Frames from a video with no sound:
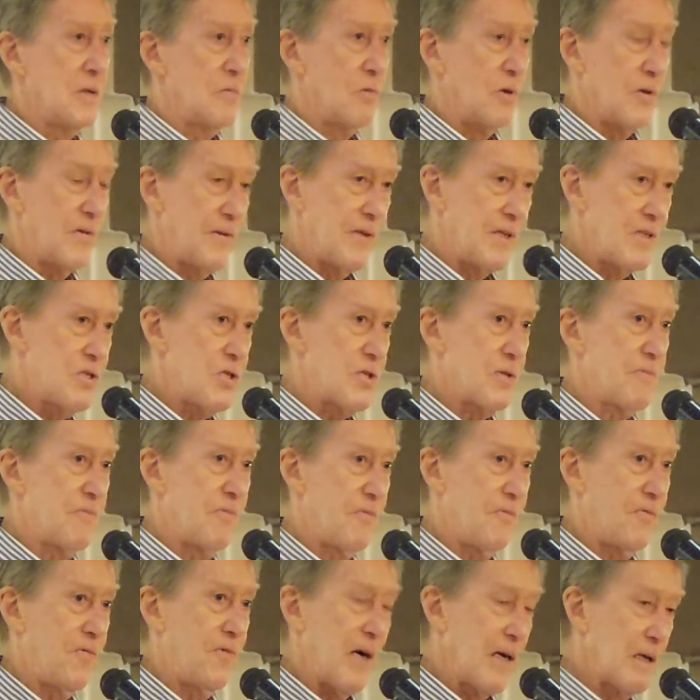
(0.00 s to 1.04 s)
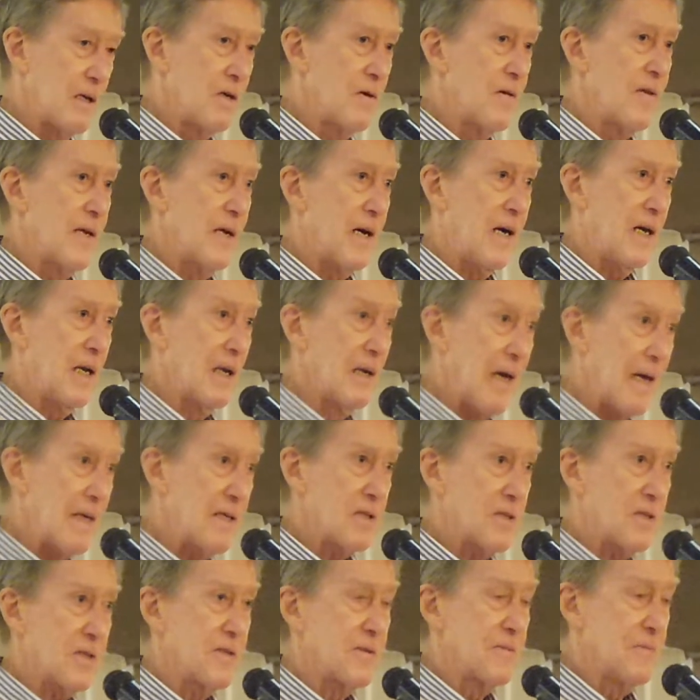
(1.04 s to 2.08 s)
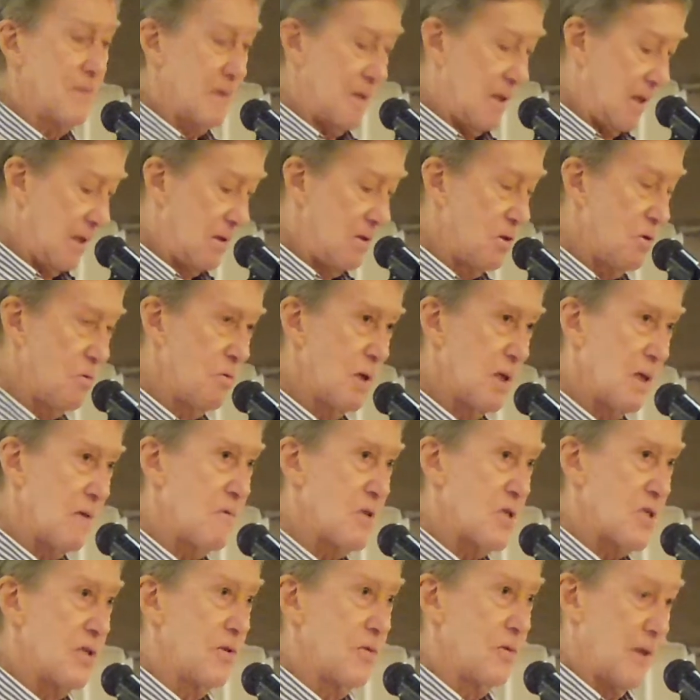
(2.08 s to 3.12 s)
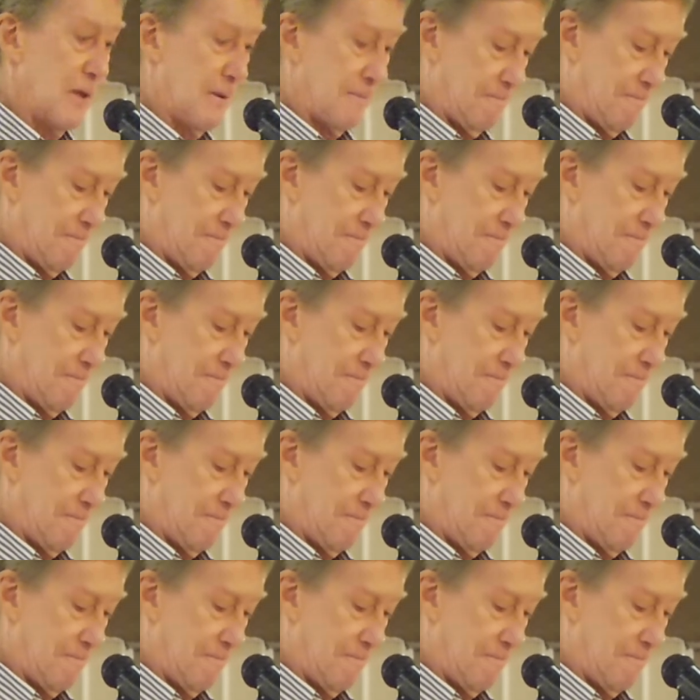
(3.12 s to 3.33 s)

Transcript: with this fellow that I liked and knew what he was doing.